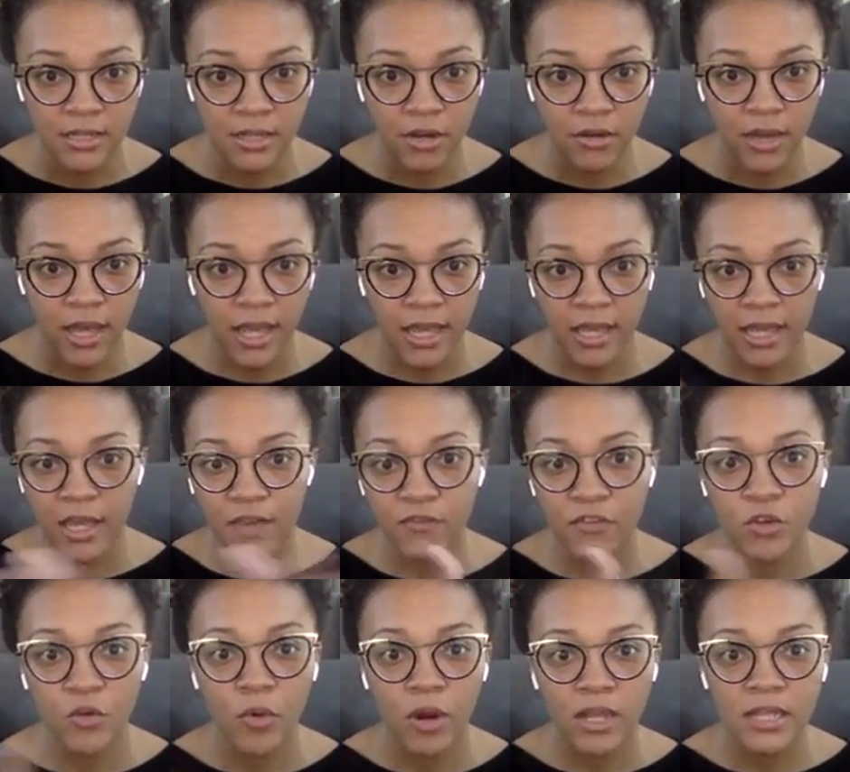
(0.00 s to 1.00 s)
Okay, if
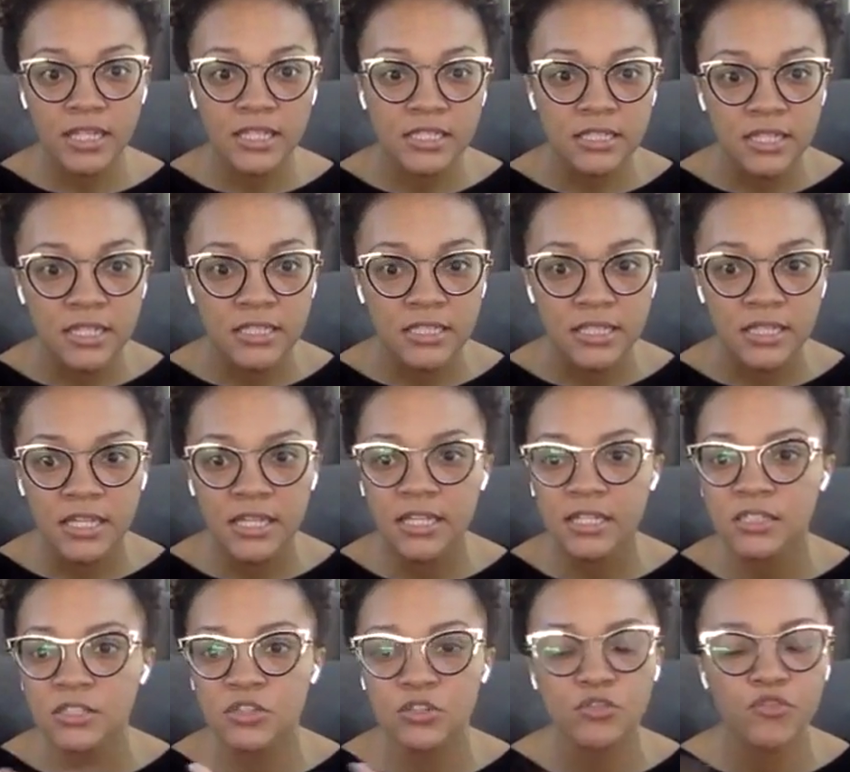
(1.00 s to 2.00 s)
you are listening to
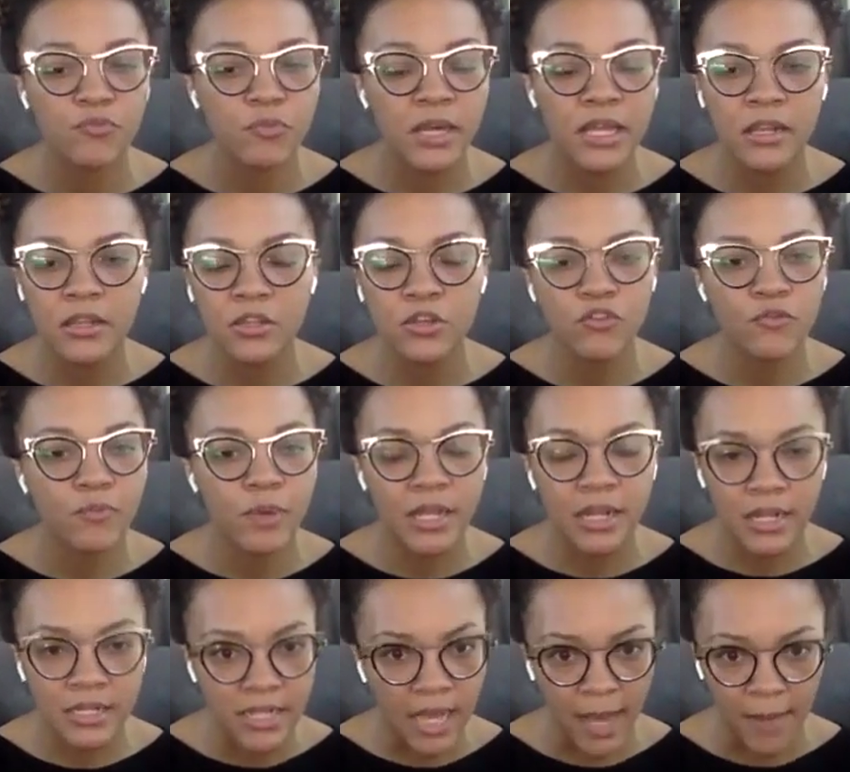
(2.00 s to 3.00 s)
this, you've been
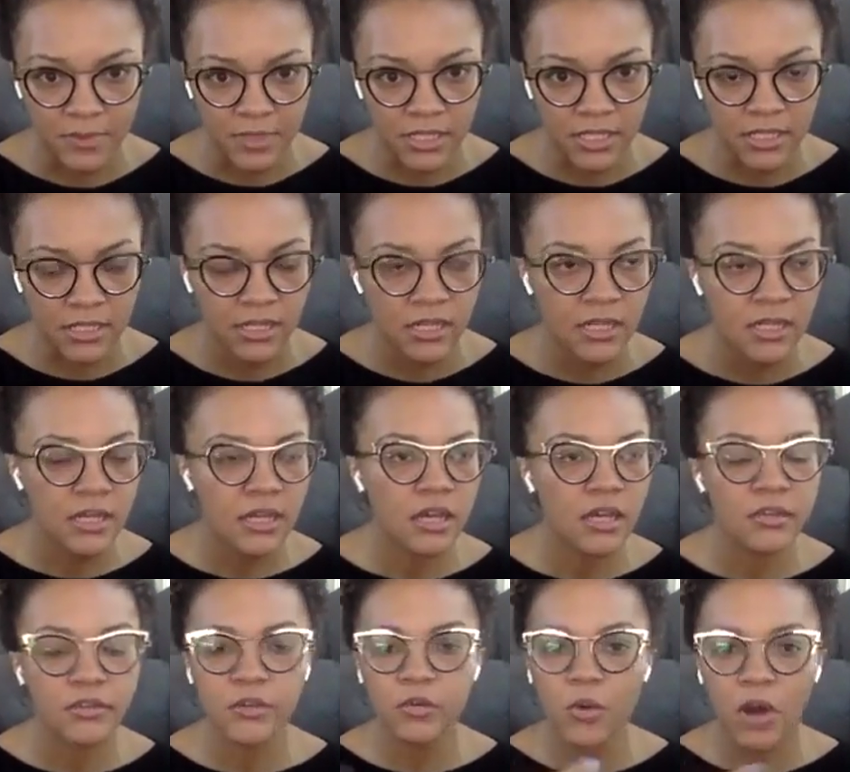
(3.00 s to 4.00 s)
adopted.
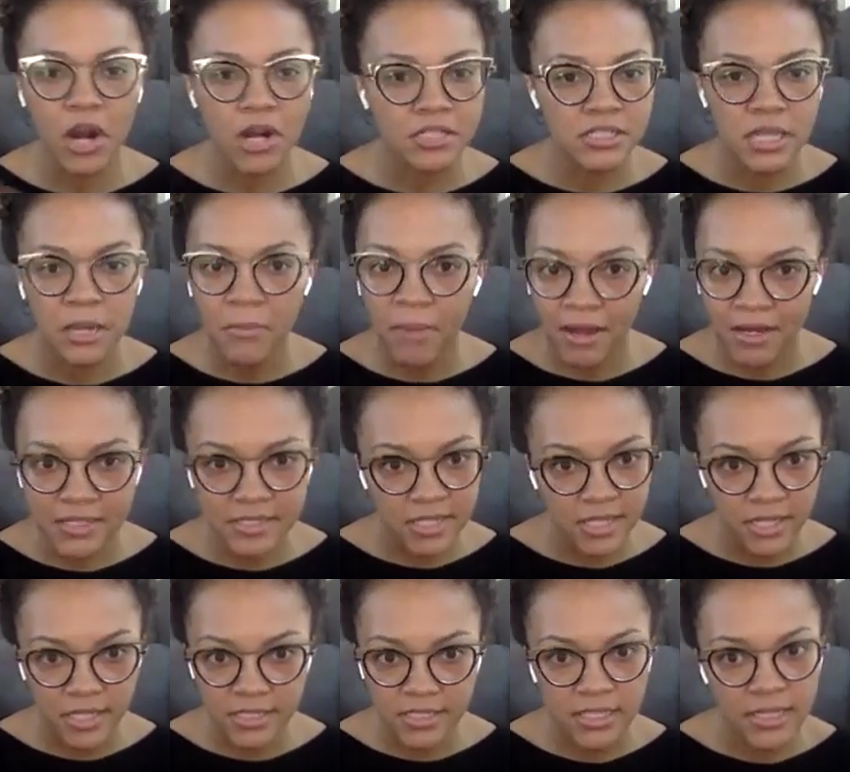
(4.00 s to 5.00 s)
You are somebody's
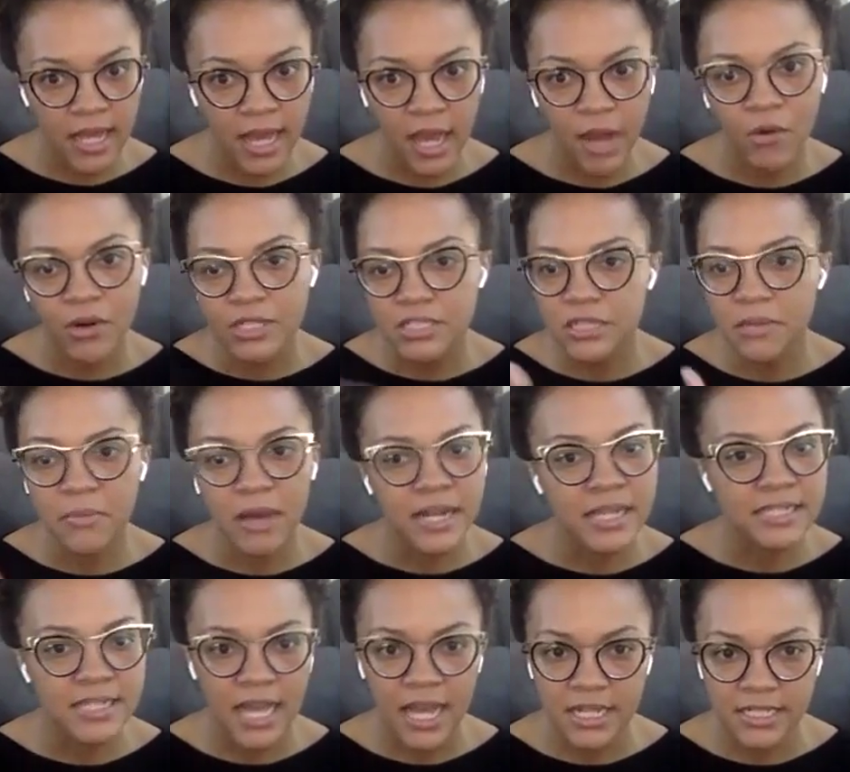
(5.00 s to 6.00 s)
cousin now or
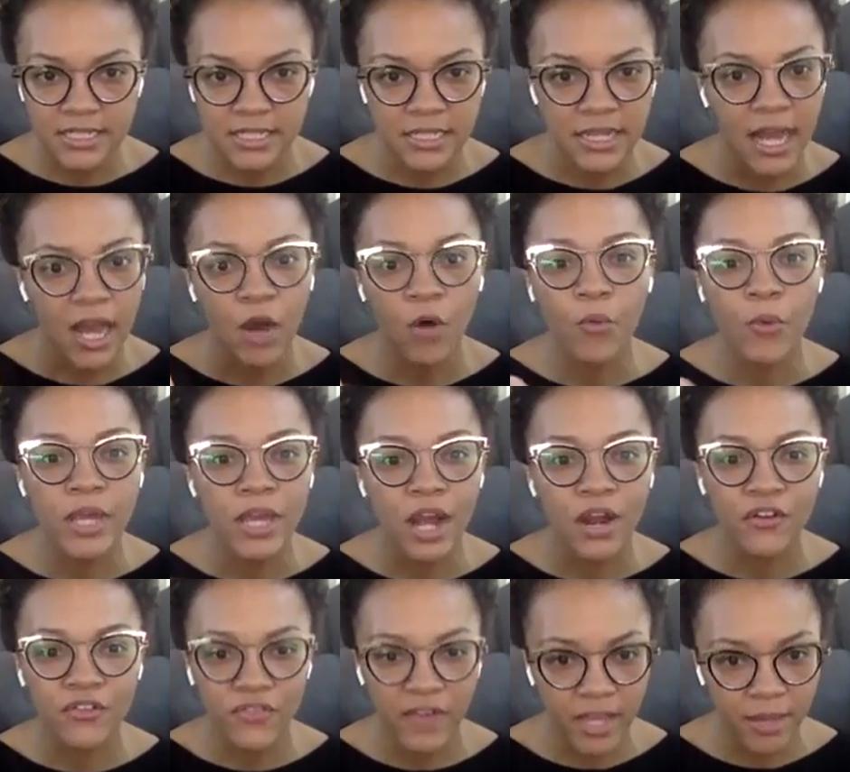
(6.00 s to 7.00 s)
somebody's auntie now. We
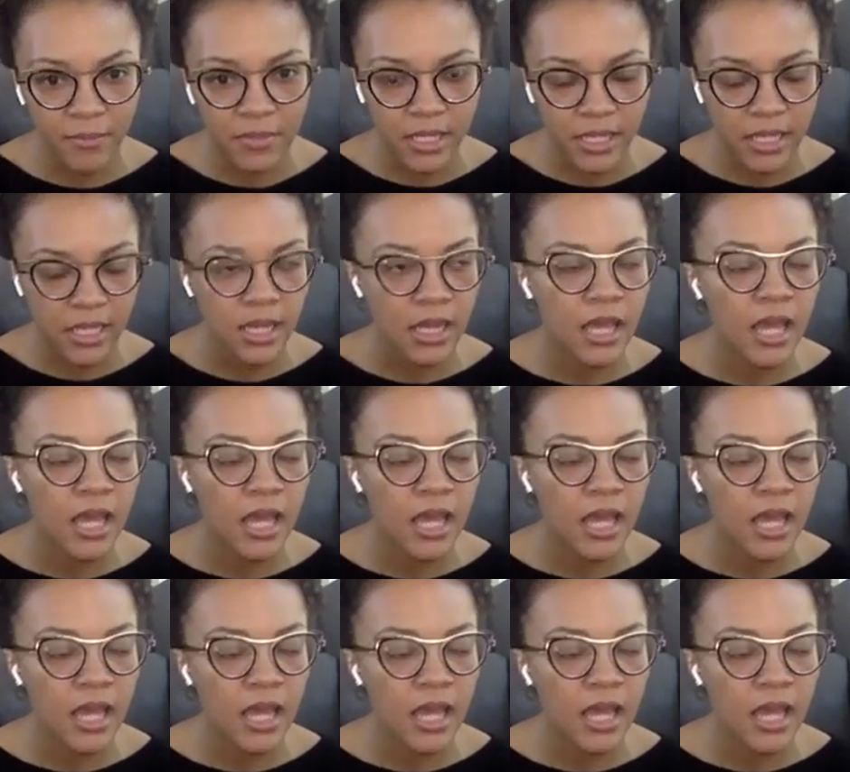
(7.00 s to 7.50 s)
are family.